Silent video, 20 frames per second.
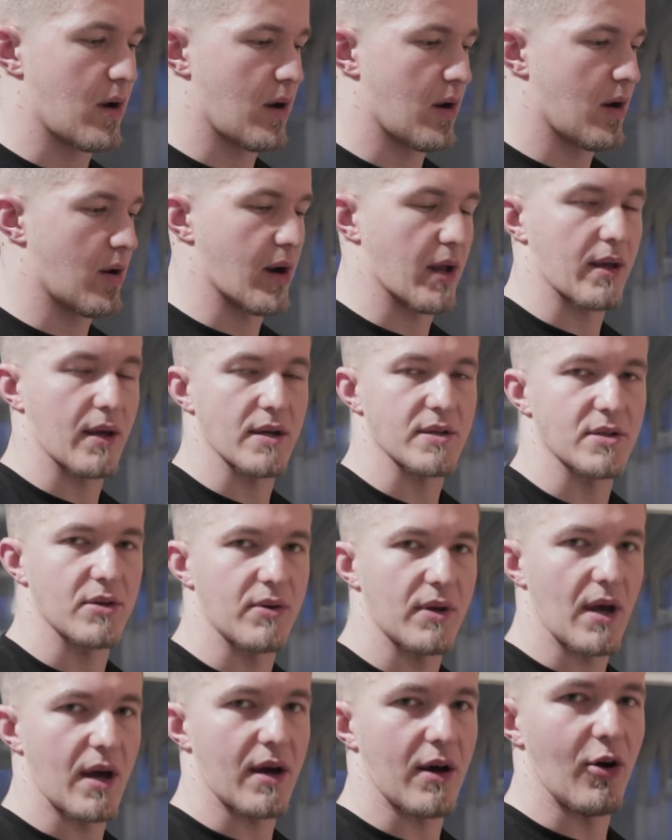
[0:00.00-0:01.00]
Alright guys, so
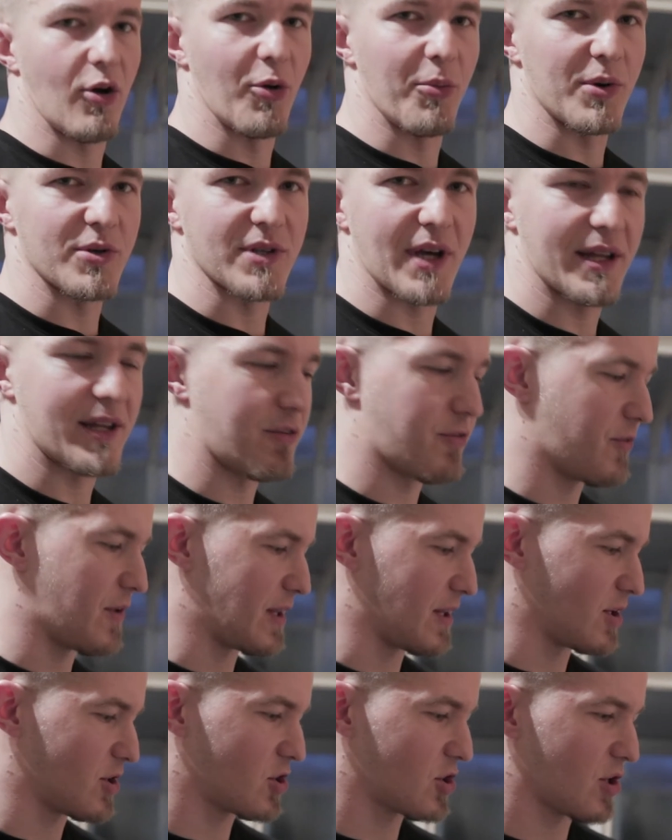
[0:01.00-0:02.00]
we are almost at the
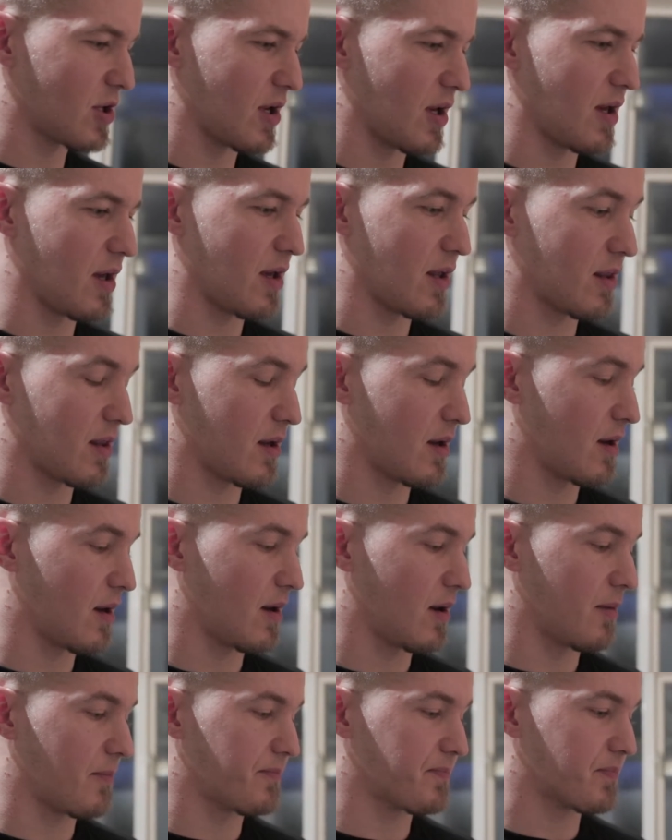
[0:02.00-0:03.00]
finish, and
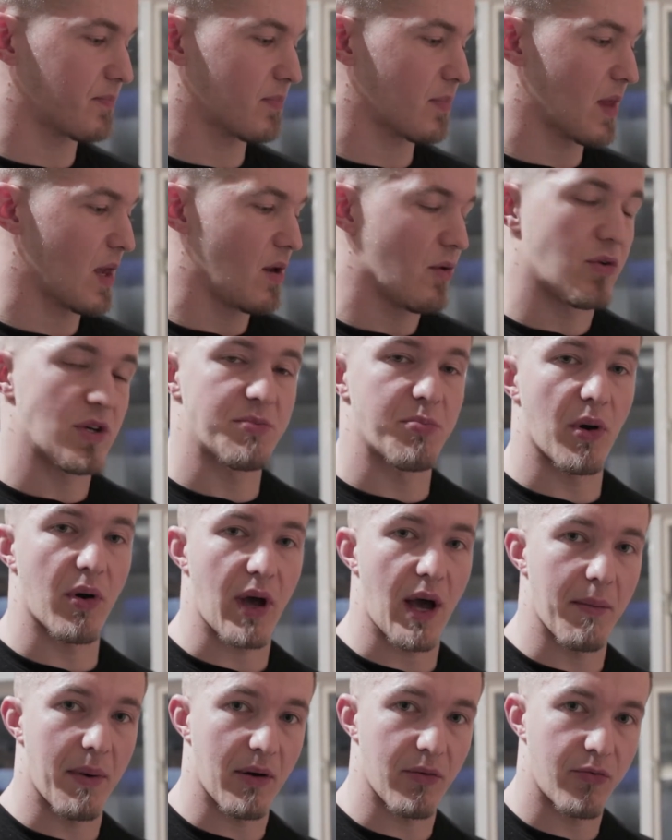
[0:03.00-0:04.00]
we spoke
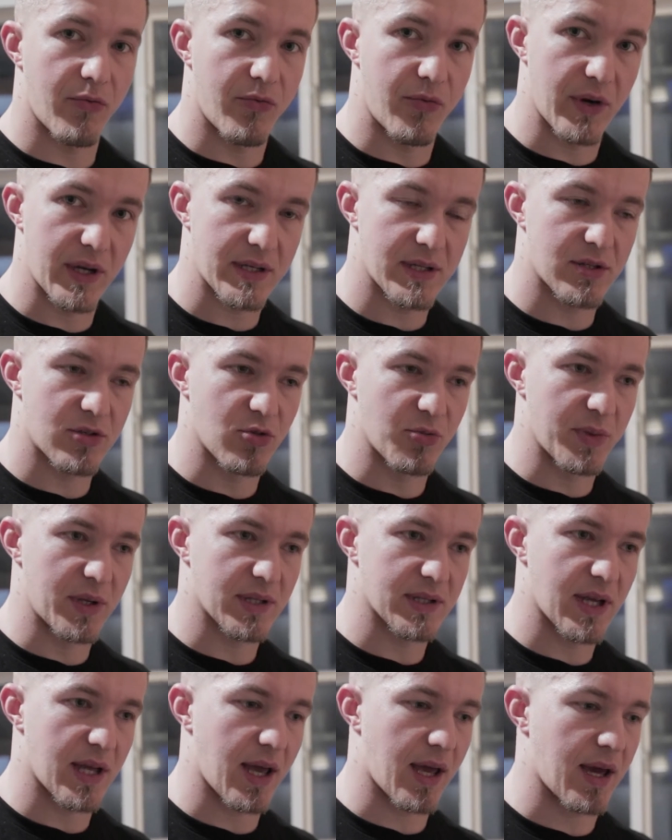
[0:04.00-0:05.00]
about first 2 meals
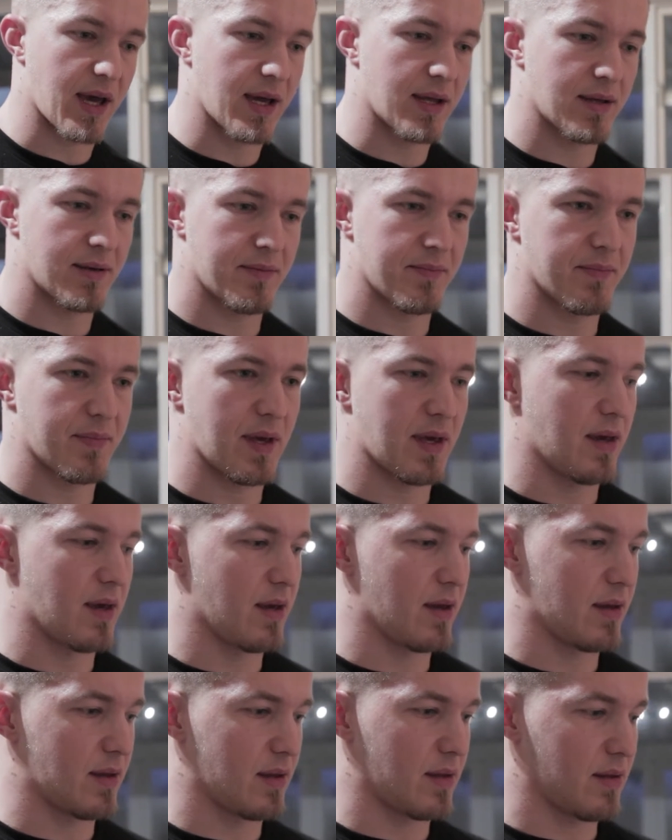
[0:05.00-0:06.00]
that I got,
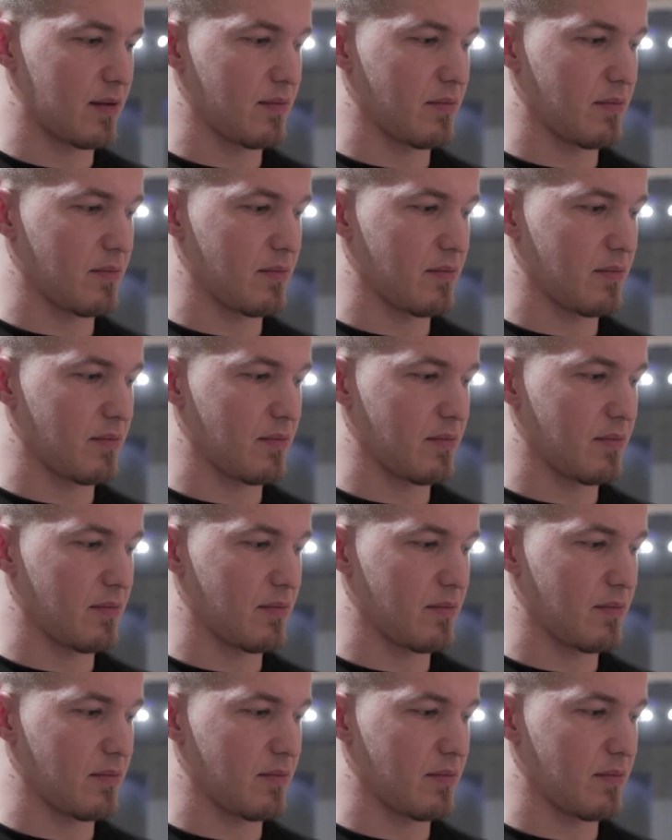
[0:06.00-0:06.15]
and